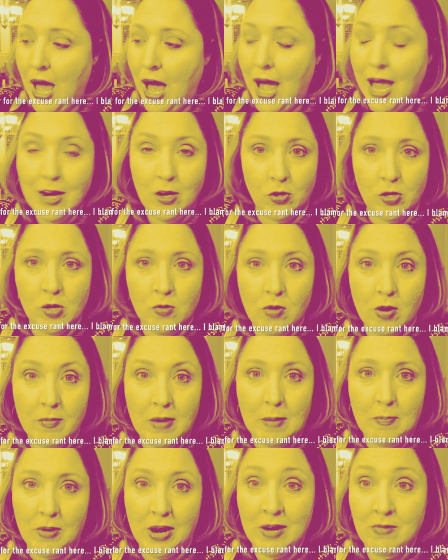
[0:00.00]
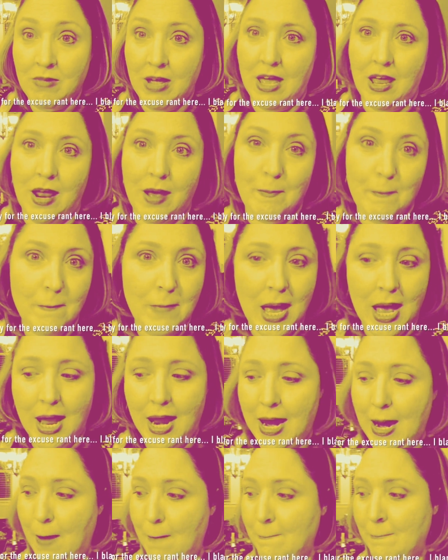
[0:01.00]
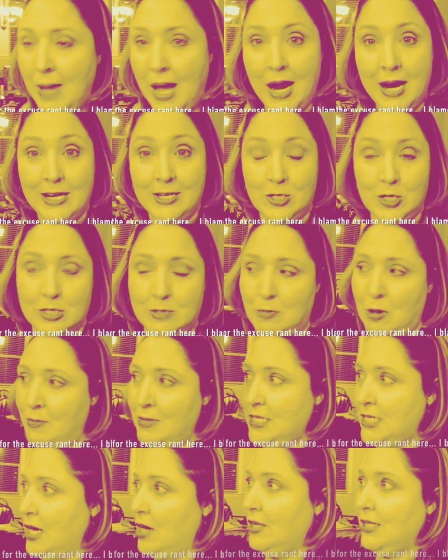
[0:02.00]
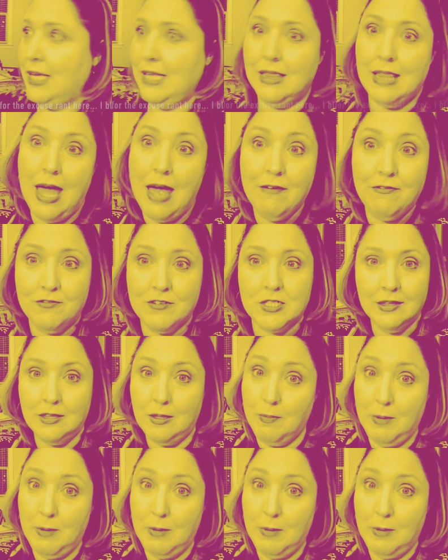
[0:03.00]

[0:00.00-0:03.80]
I don't know where my brain went. My mind just momentarily left the